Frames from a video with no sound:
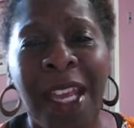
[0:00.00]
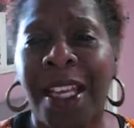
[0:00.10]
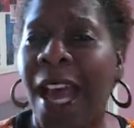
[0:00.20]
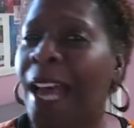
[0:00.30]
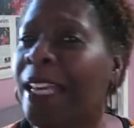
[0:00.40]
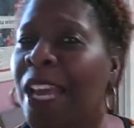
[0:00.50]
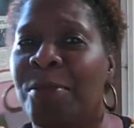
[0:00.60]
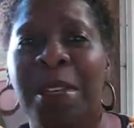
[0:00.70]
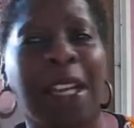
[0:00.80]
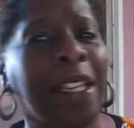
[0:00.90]
God gave
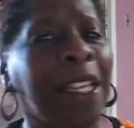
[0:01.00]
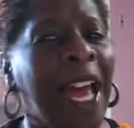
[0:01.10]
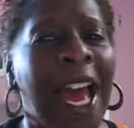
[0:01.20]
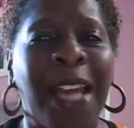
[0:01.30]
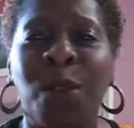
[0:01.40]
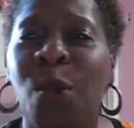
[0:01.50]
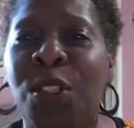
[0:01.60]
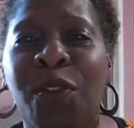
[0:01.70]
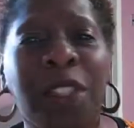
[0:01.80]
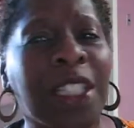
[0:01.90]
me a lot of
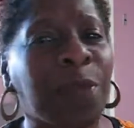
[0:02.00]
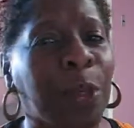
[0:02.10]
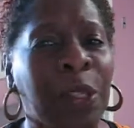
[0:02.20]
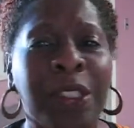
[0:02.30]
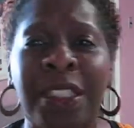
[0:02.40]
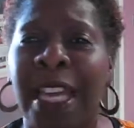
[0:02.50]
wonderful experiences.